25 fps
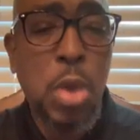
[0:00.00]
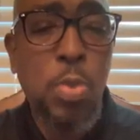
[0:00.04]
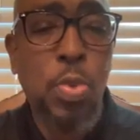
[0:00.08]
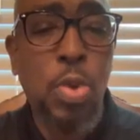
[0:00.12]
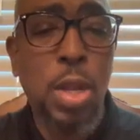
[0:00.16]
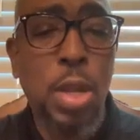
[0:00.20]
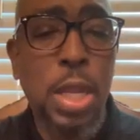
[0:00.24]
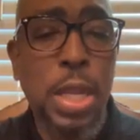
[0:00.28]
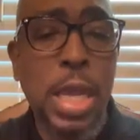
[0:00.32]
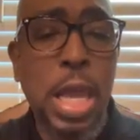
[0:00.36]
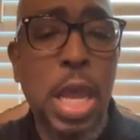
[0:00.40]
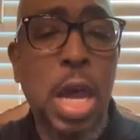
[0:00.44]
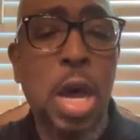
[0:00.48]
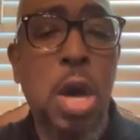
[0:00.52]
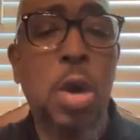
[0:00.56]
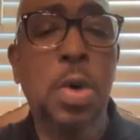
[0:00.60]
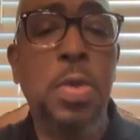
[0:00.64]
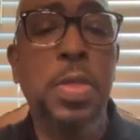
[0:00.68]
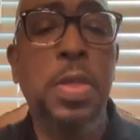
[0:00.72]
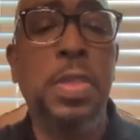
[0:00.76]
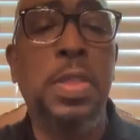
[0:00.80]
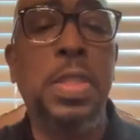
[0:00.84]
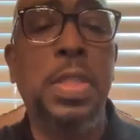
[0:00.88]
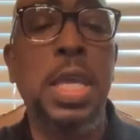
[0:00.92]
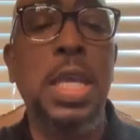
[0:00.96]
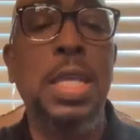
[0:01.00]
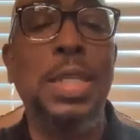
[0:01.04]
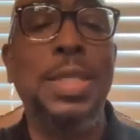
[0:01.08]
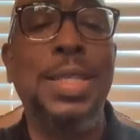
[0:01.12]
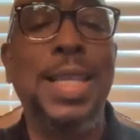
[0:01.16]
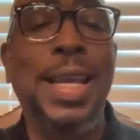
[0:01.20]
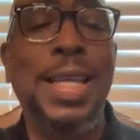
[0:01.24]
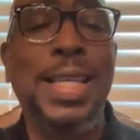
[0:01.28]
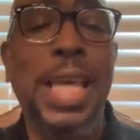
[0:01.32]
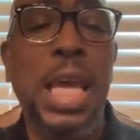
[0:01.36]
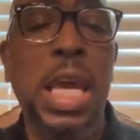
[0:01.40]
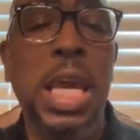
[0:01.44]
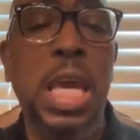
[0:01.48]
and we look at all the
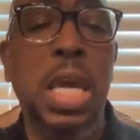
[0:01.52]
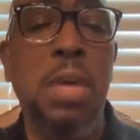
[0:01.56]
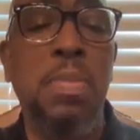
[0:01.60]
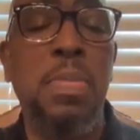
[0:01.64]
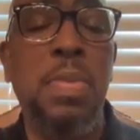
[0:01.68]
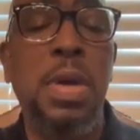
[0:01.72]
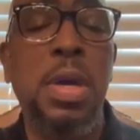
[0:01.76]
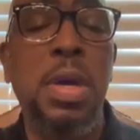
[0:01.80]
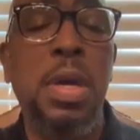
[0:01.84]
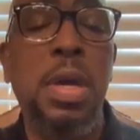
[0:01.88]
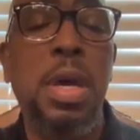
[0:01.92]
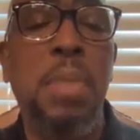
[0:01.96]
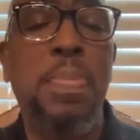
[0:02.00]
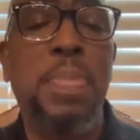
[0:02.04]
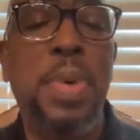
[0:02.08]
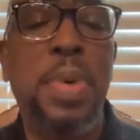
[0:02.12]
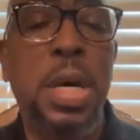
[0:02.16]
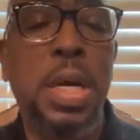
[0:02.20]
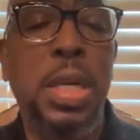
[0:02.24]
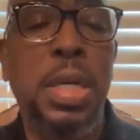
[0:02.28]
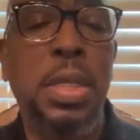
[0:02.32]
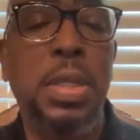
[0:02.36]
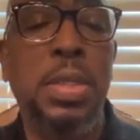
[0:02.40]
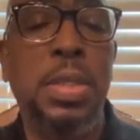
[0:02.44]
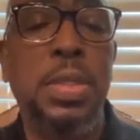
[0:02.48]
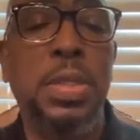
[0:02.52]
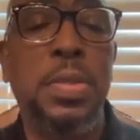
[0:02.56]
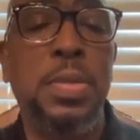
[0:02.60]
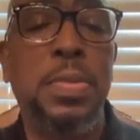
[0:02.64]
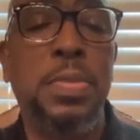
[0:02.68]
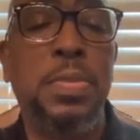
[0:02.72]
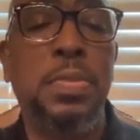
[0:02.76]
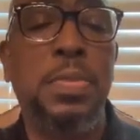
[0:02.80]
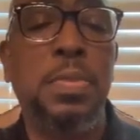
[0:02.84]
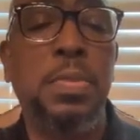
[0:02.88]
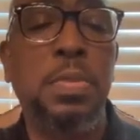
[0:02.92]
things that came upon us